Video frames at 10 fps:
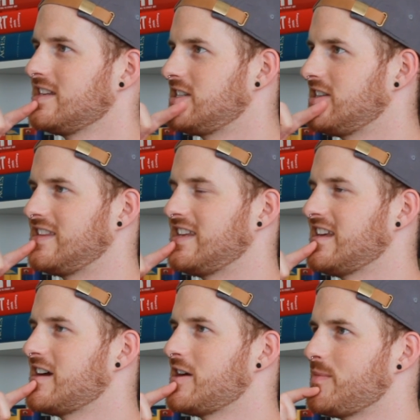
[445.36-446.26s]
to
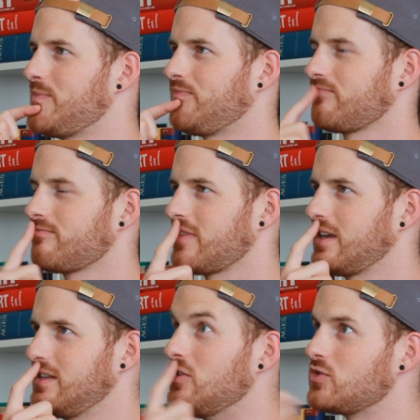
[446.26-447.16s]
the
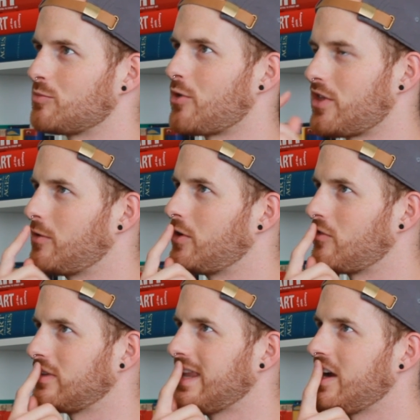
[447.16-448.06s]
news reporter that went
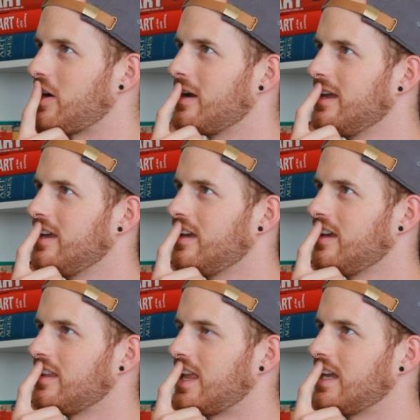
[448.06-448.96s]
over later,
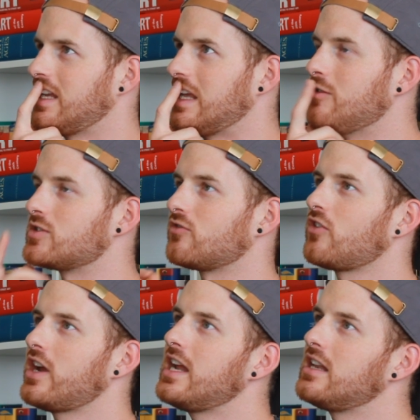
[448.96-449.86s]
that he was
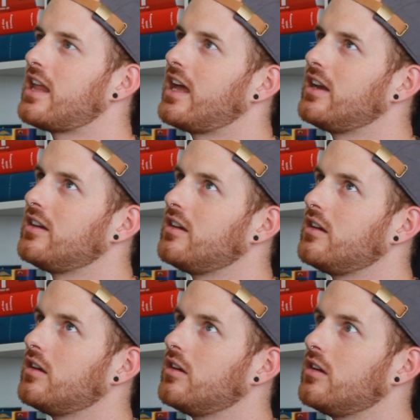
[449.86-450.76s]
afraid that
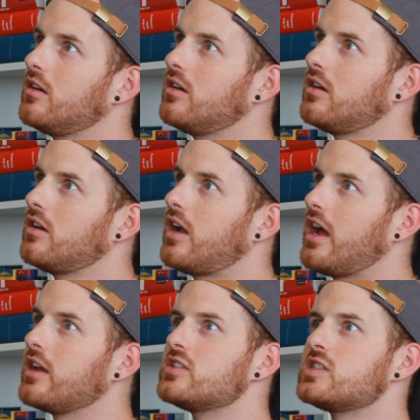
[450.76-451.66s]

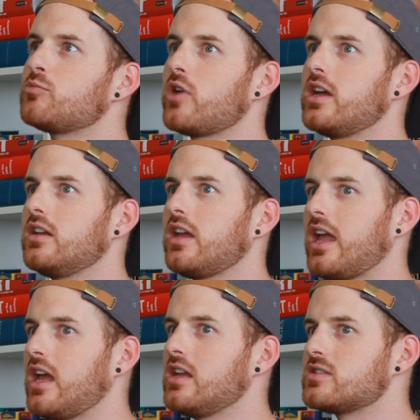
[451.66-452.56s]
I could spread
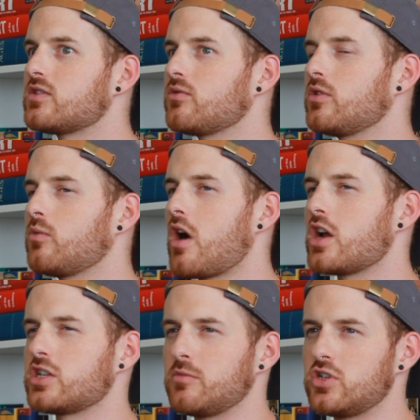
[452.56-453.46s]
AIDS through the
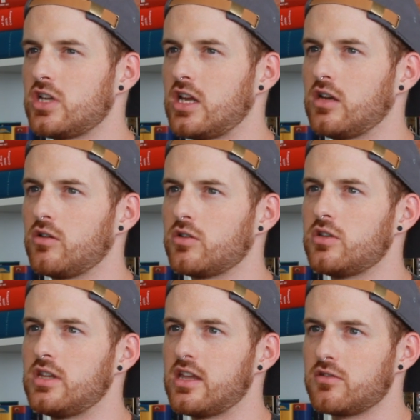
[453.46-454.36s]
washing machine
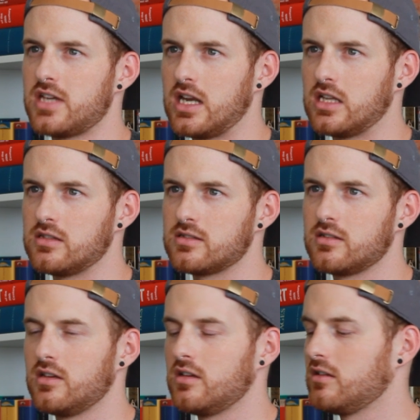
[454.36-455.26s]
to the other tenants.
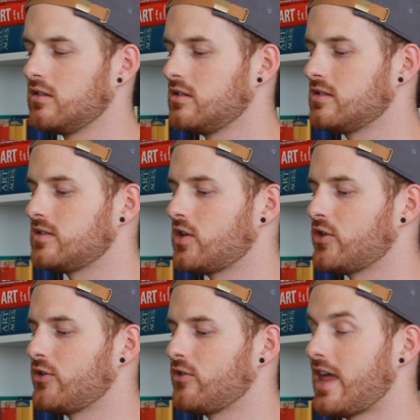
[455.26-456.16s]

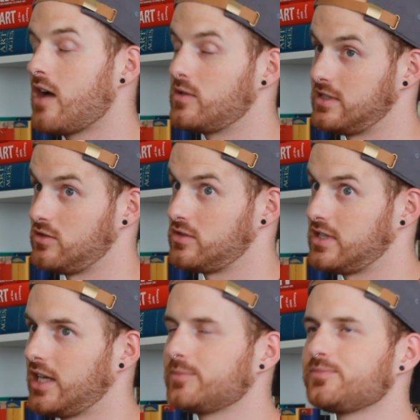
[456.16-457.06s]
So that was interesting.